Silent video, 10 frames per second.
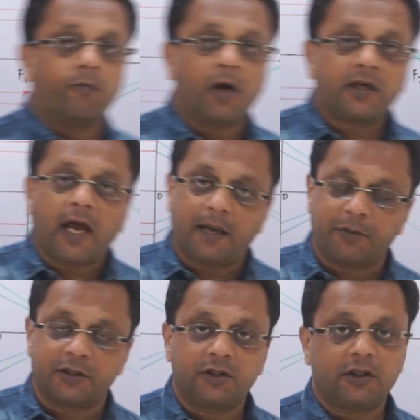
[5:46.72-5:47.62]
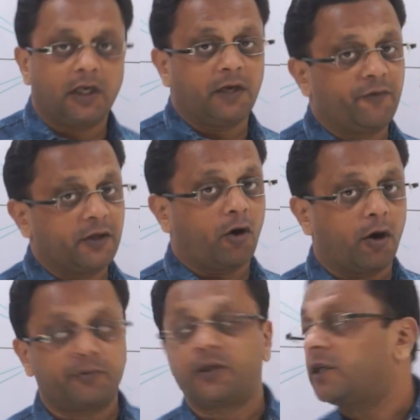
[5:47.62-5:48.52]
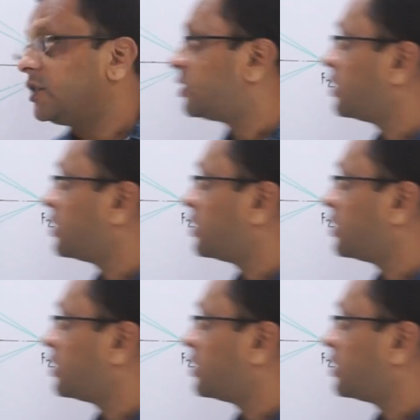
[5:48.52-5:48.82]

what happens if an object is